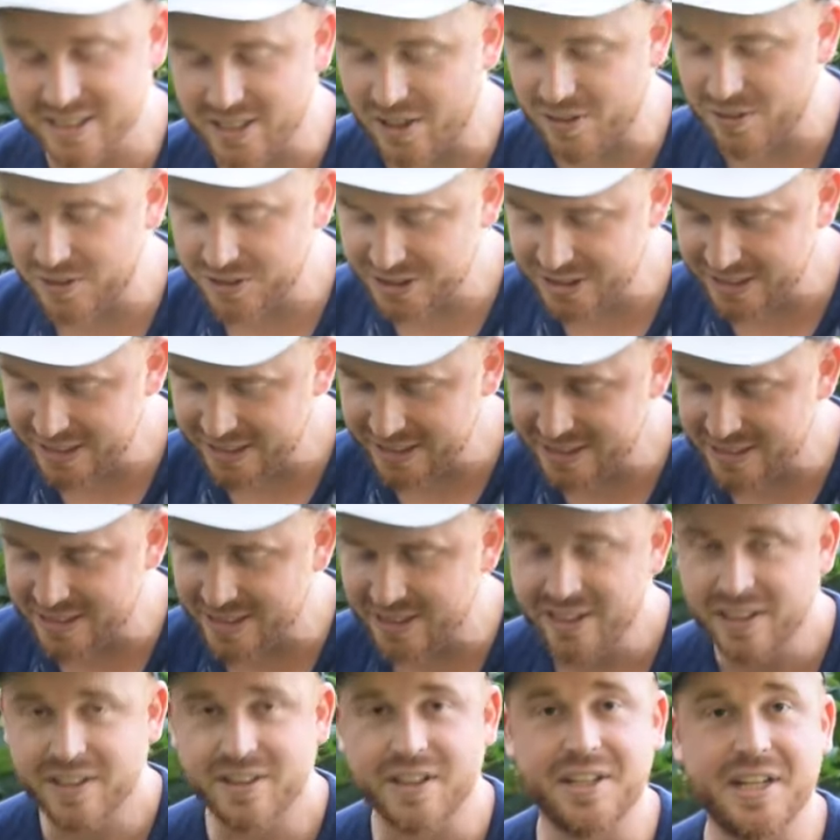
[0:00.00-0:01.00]
color jeans.
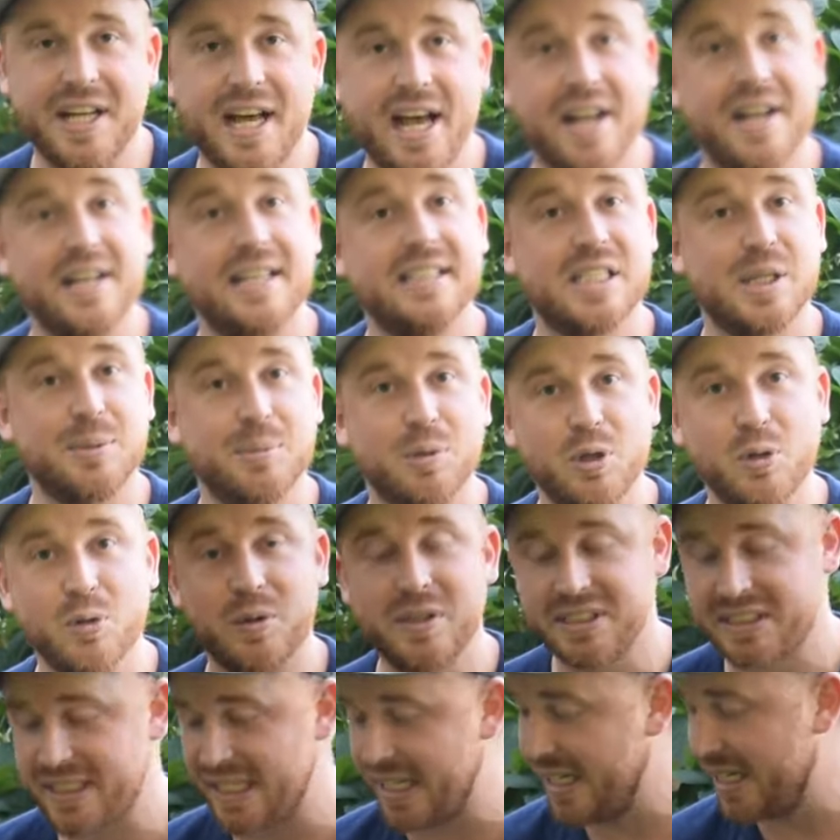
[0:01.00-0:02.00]
The dad is a blue
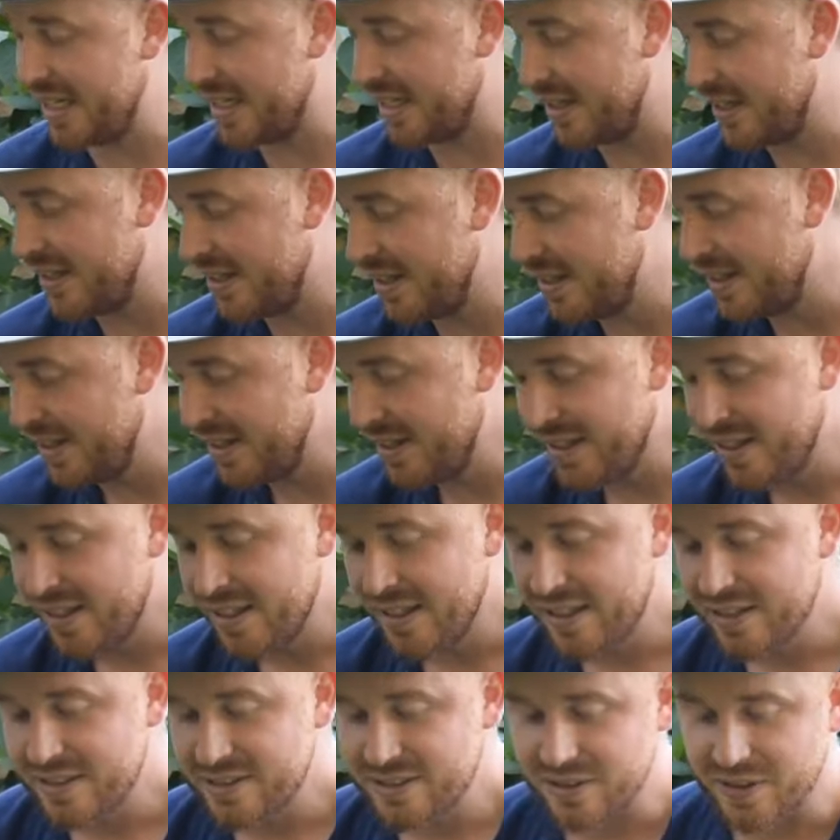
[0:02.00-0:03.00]
and tan.
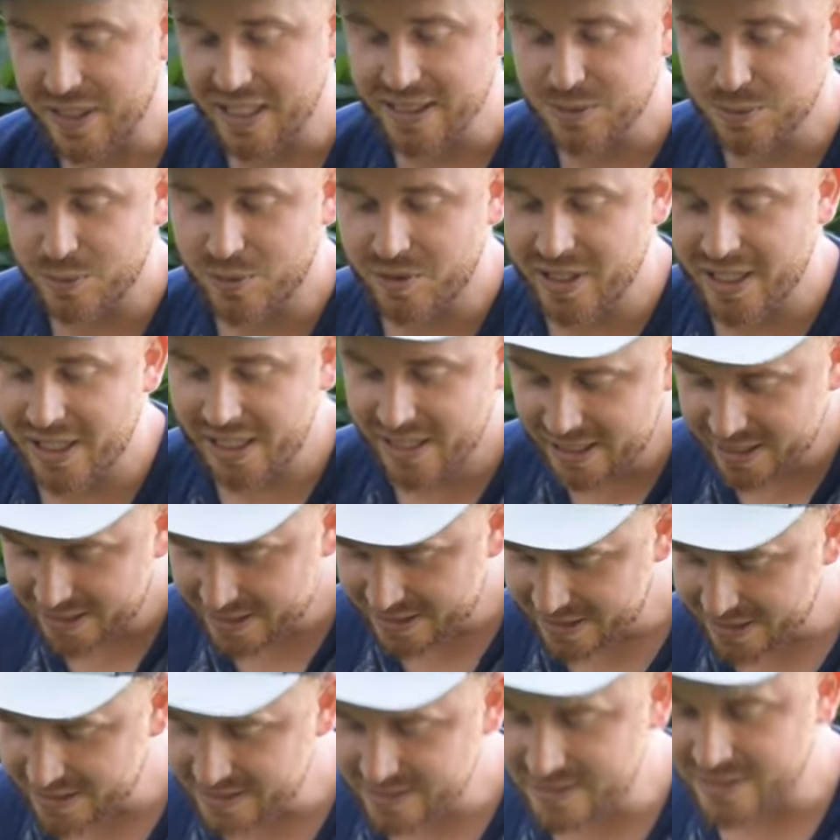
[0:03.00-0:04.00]
So that's where they get
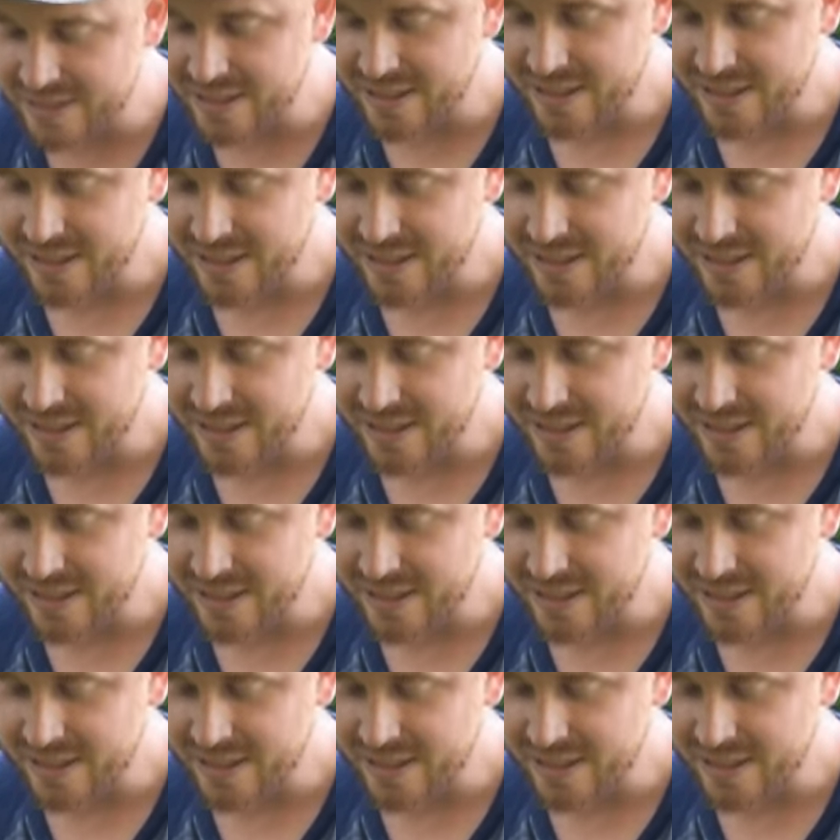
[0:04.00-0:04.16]
this.